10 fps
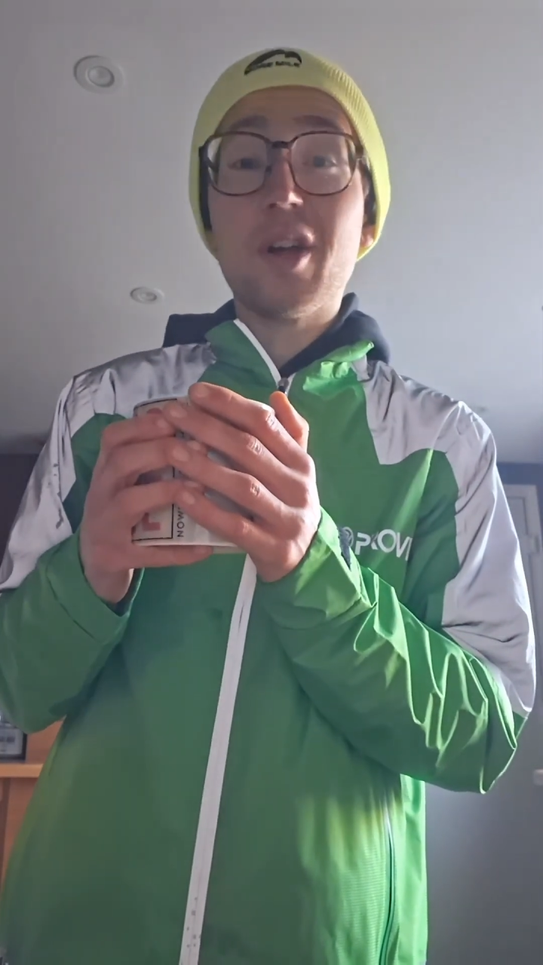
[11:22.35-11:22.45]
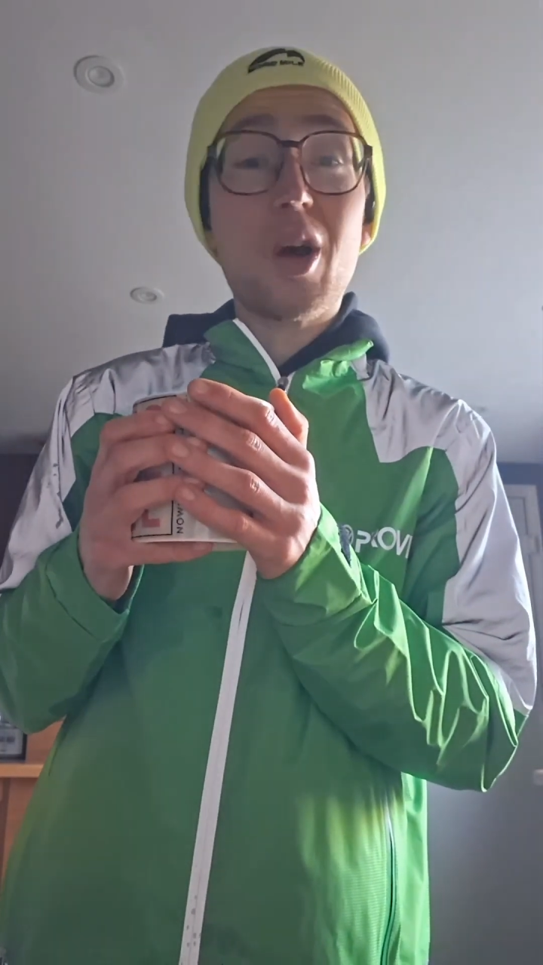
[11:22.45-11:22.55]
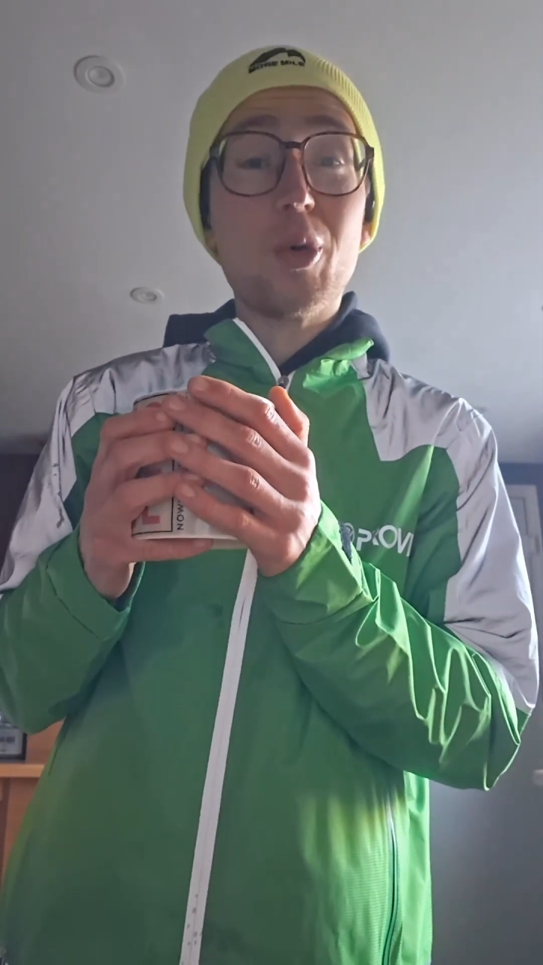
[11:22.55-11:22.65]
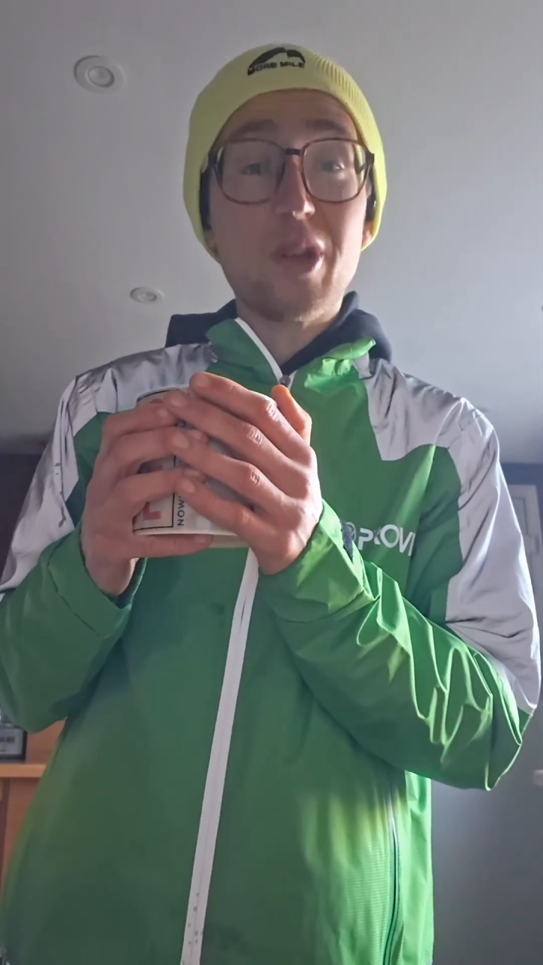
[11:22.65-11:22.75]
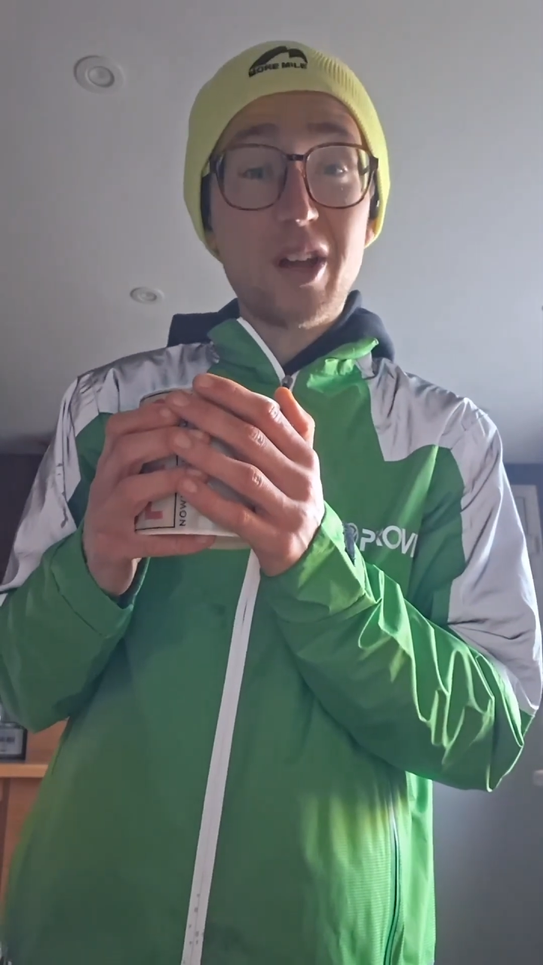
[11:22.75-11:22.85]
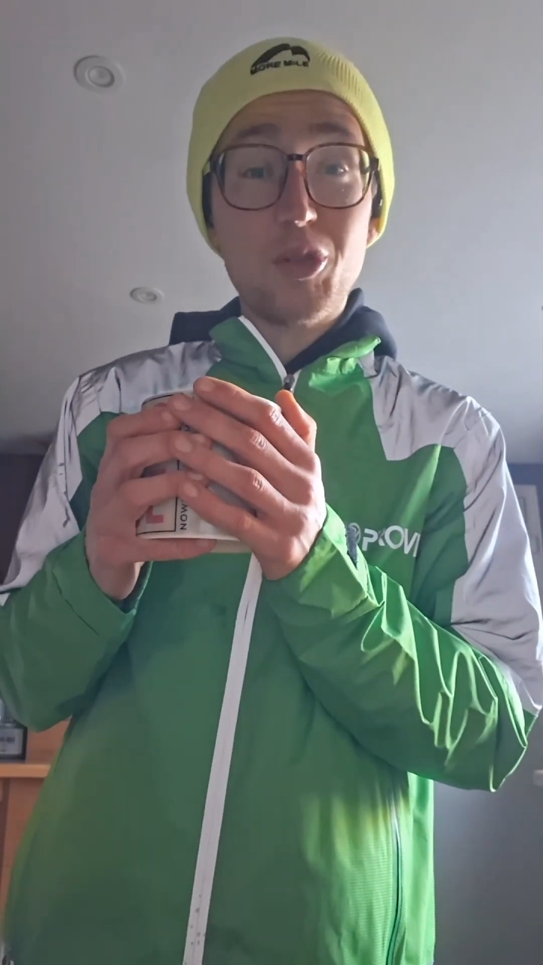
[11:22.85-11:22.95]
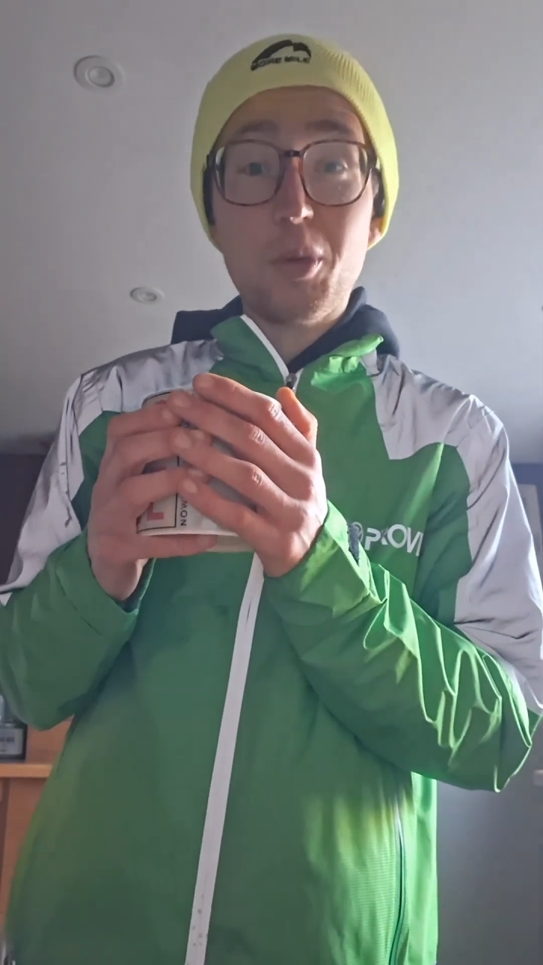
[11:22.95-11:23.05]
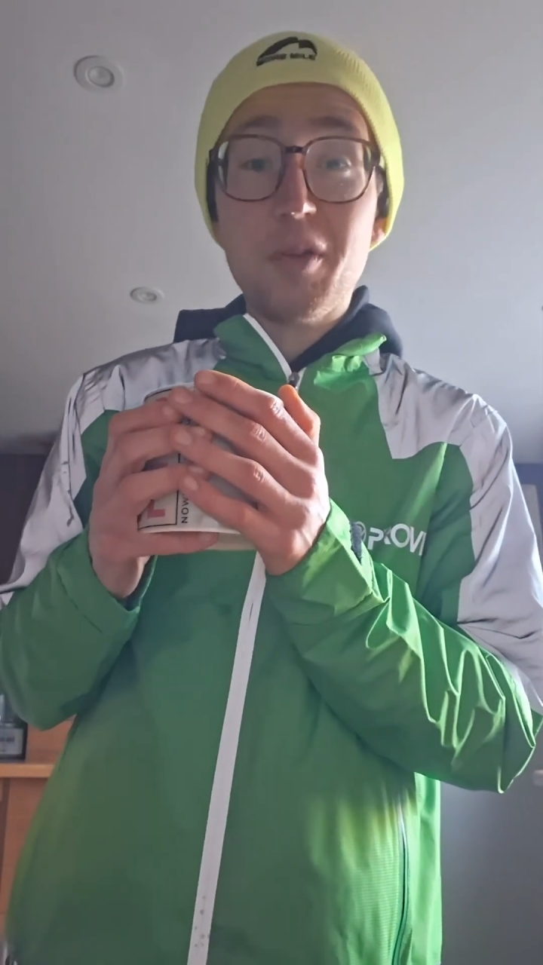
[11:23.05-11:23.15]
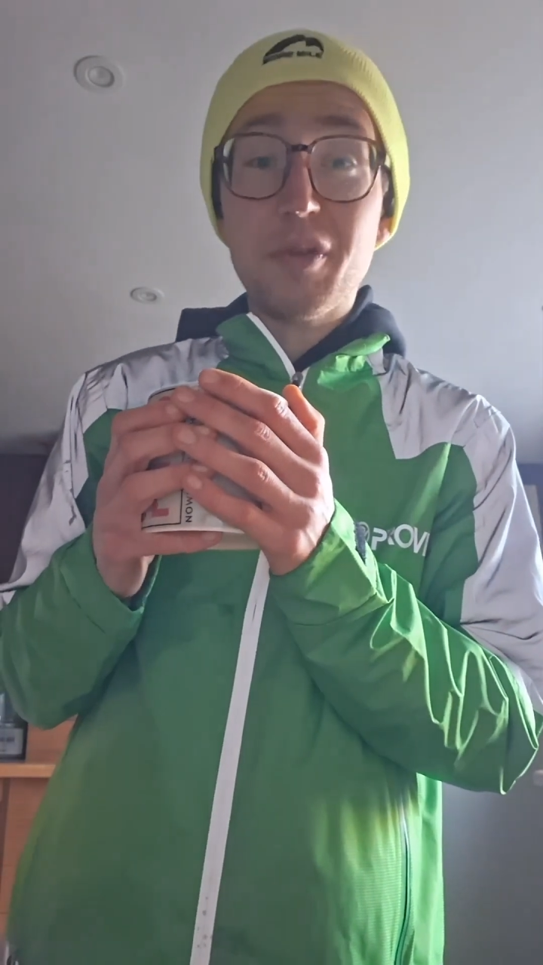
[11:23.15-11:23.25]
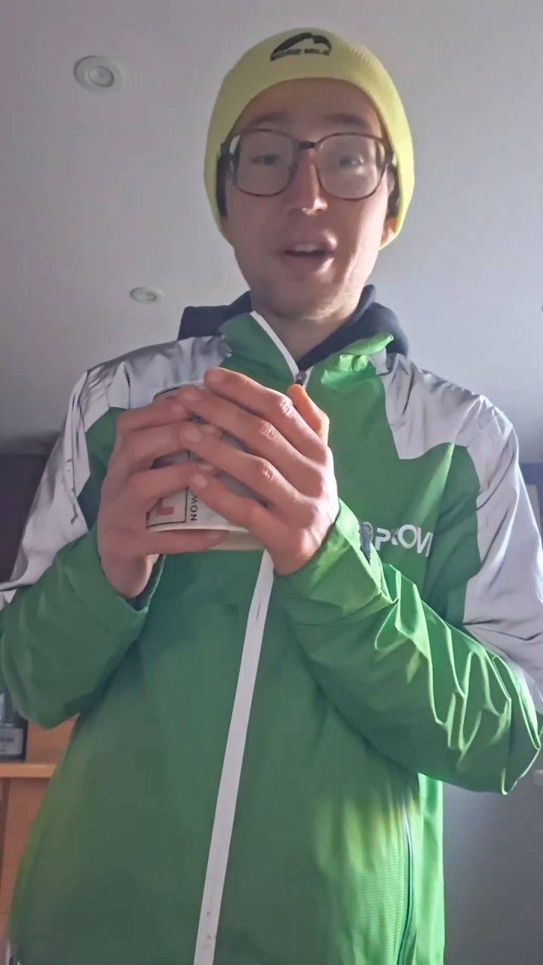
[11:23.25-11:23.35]
cold day a
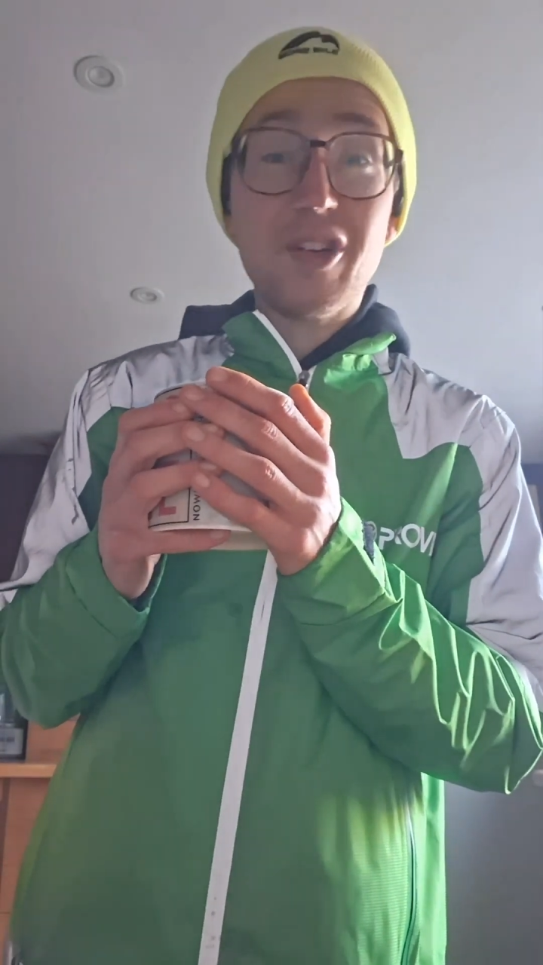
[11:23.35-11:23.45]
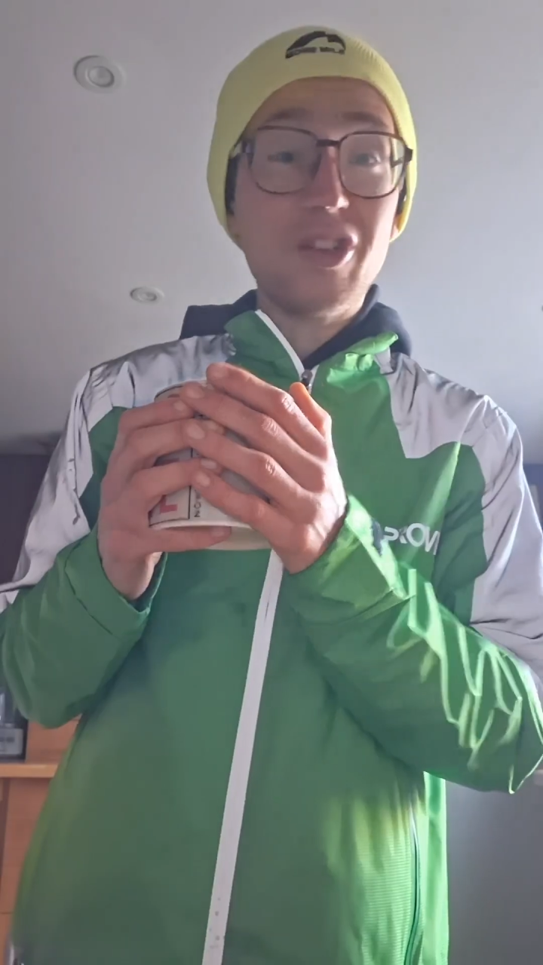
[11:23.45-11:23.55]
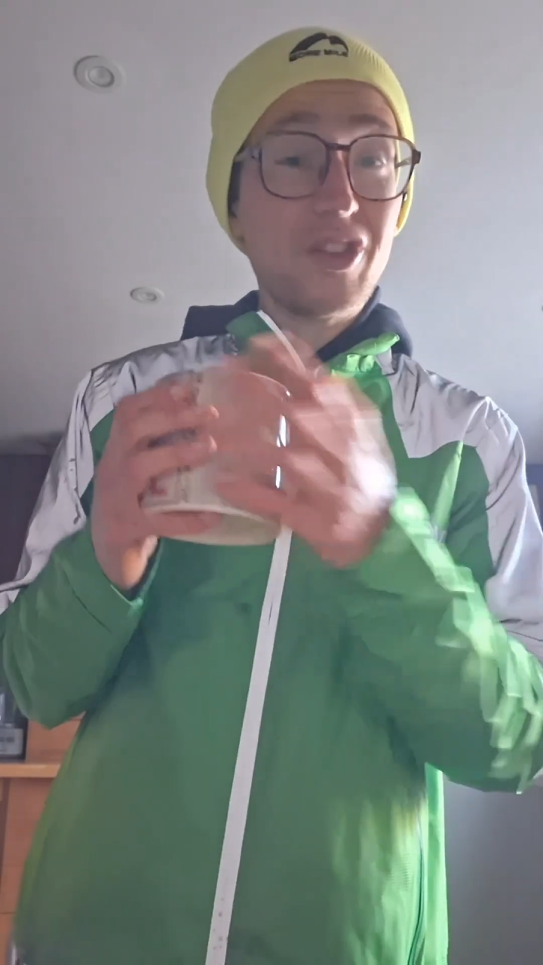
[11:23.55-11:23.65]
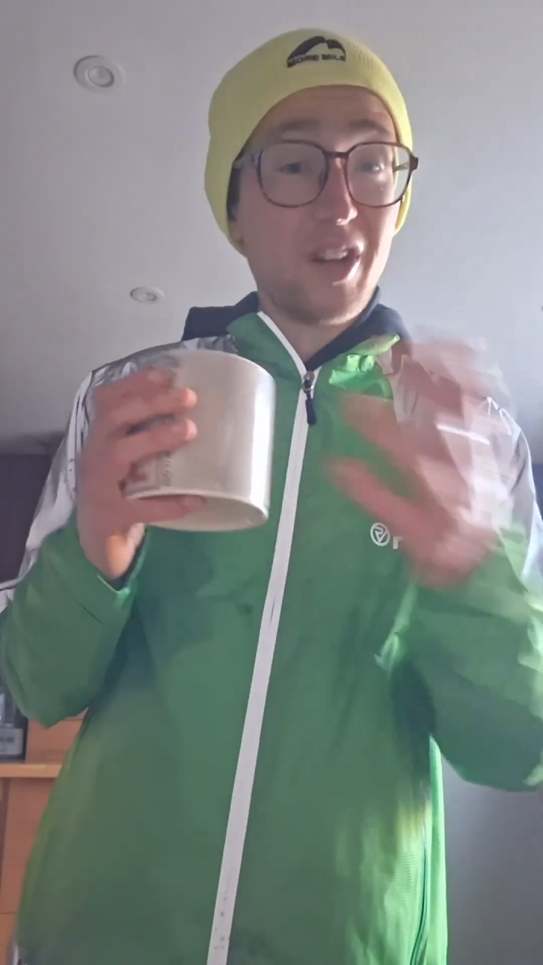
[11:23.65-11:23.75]
sweet fragrance,